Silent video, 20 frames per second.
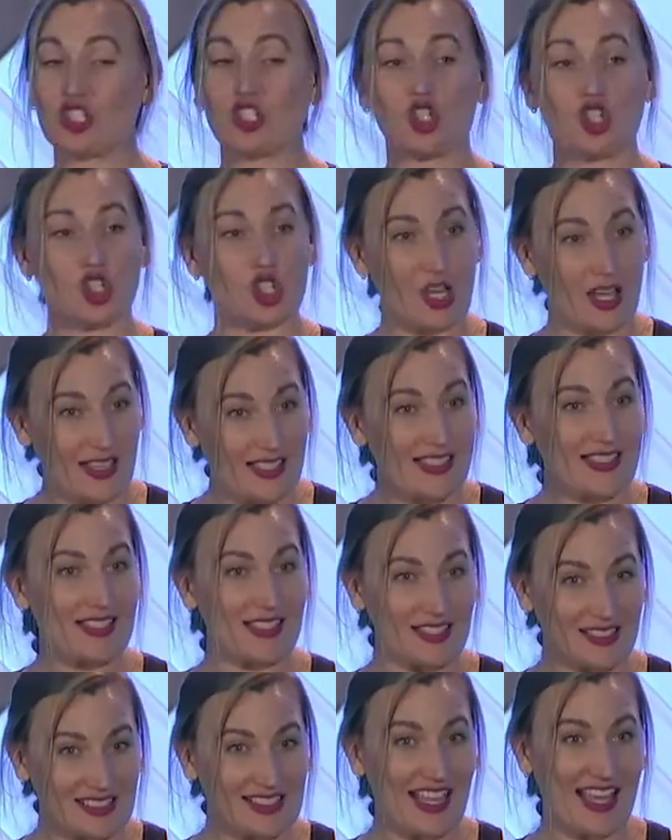just
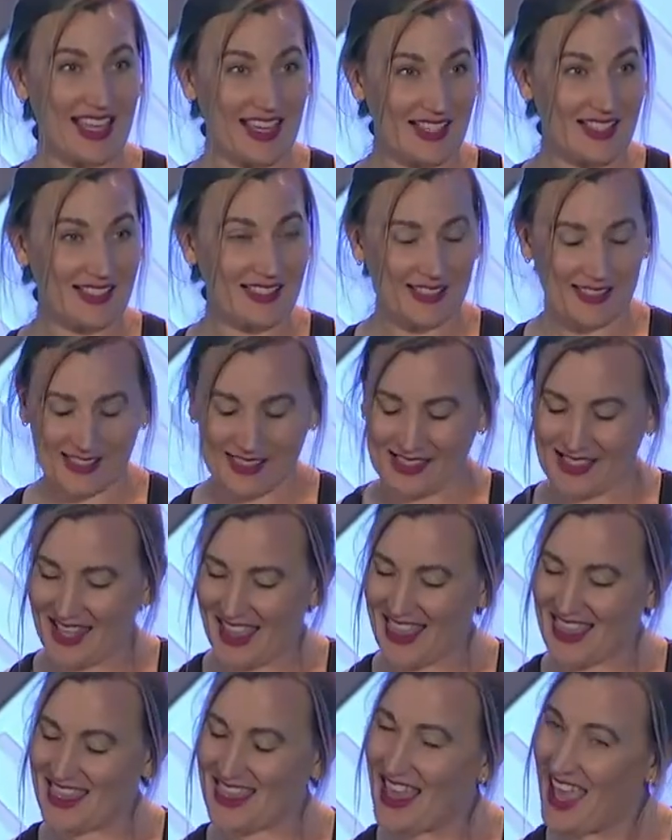the legs,
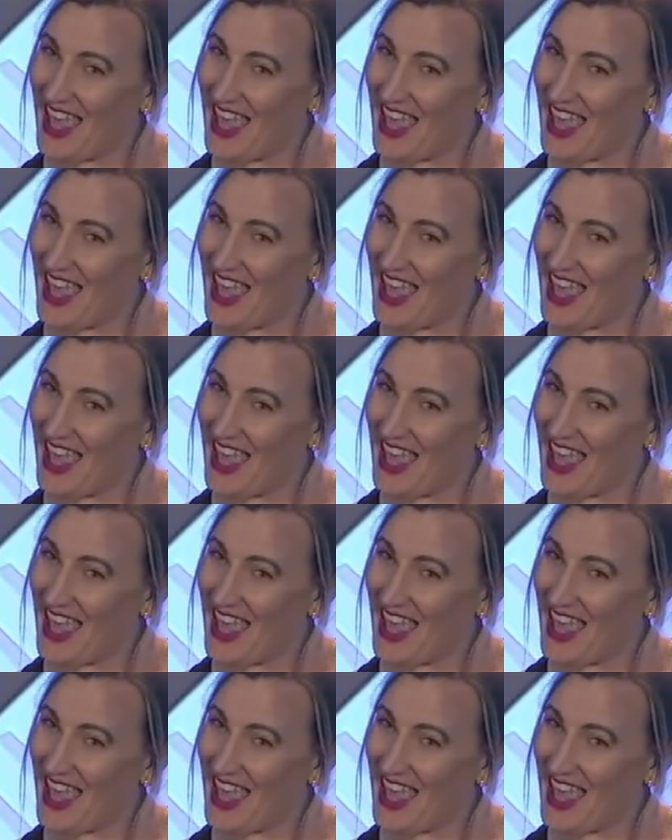and